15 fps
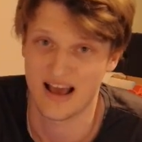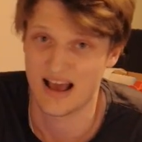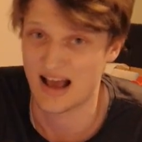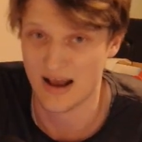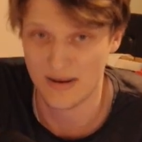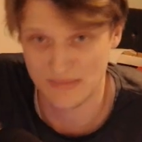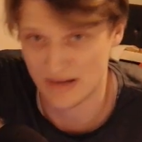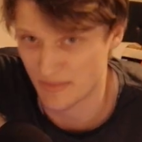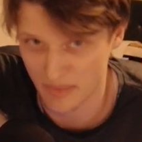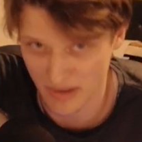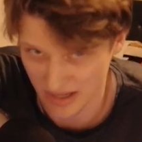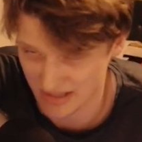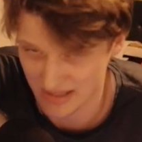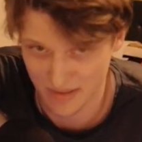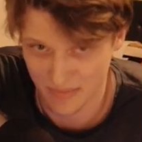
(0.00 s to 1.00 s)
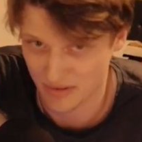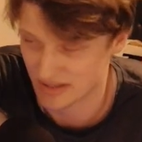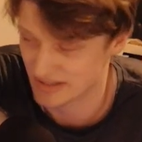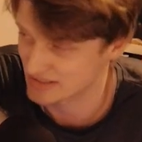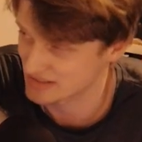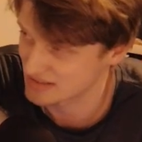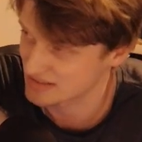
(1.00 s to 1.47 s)
I'm not paying that
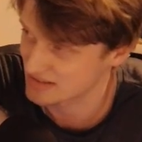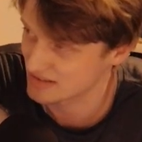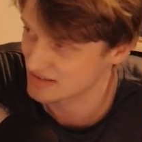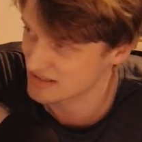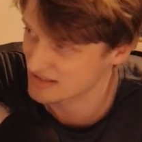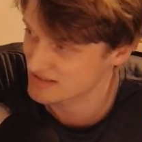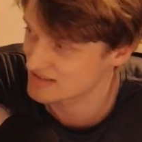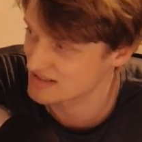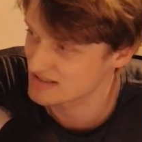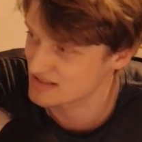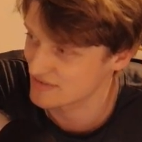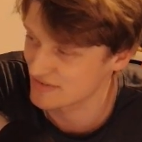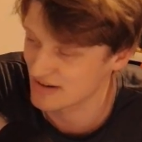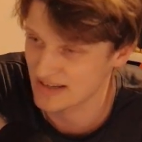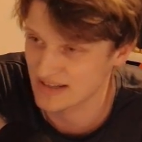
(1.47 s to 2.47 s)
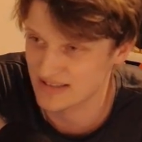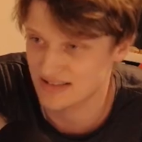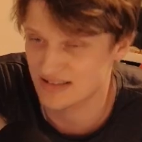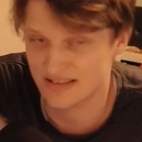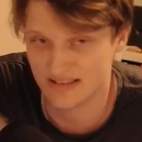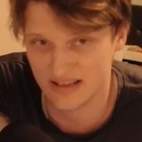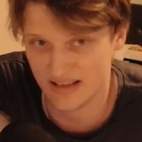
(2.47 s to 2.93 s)
price. This
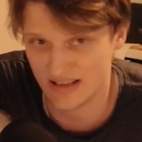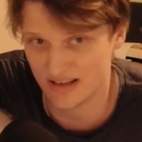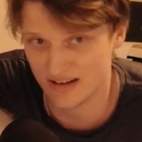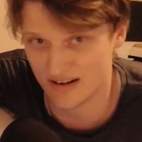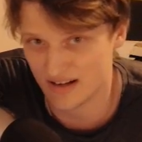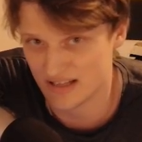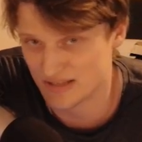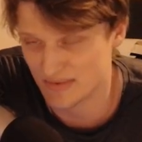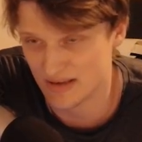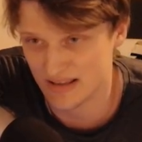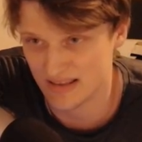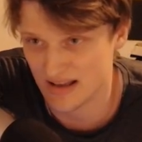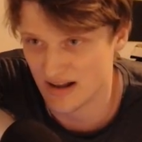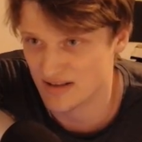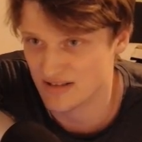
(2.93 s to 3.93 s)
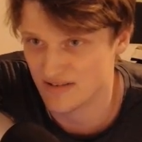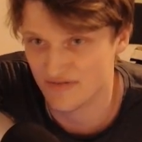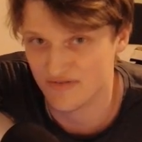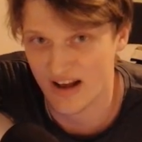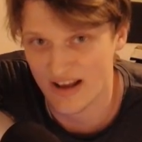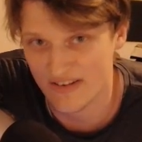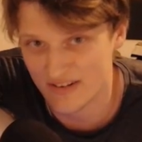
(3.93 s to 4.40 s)
device, it cost me
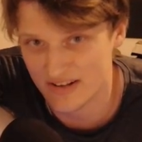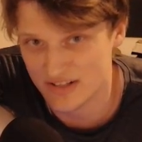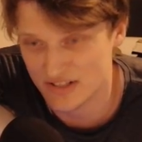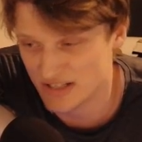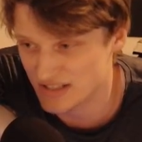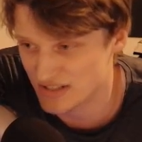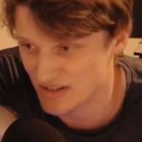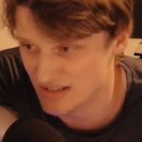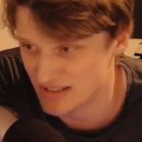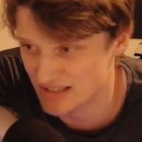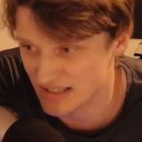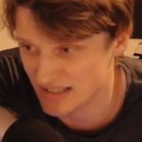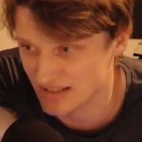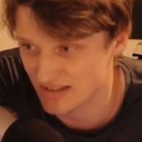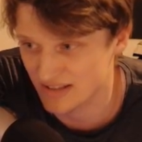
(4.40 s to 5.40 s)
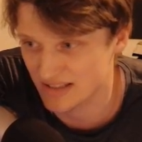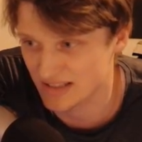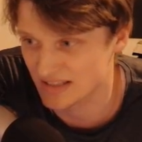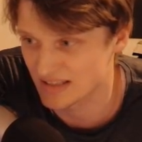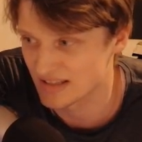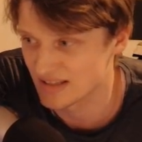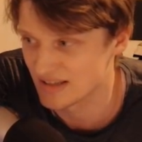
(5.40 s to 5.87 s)
$1,500. So it's
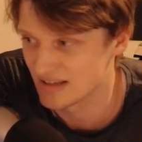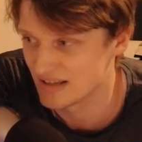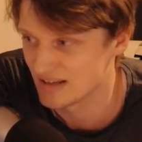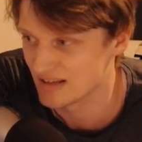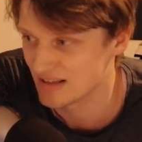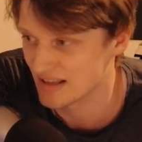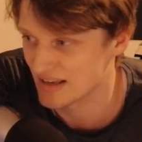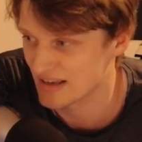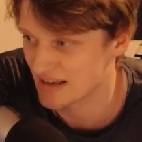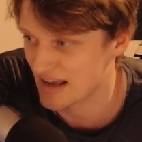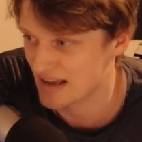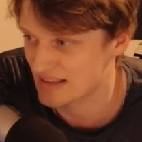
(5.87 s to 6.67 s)
literally, at